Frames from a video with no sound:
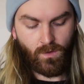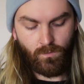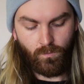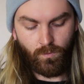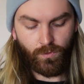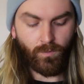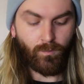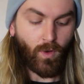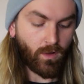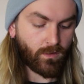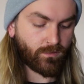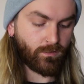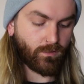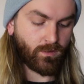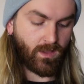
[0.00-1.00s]
Will the
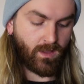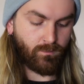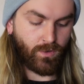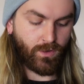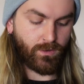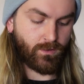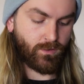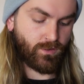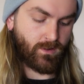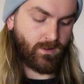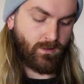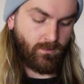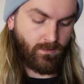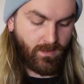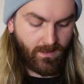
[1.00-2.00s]
box look like Bleu De
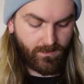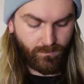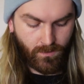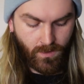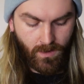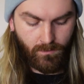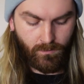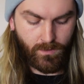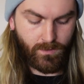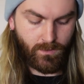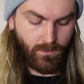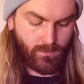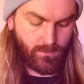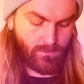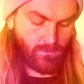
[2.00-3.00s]
Chanel? That's what I want to
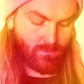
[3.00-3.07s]
know.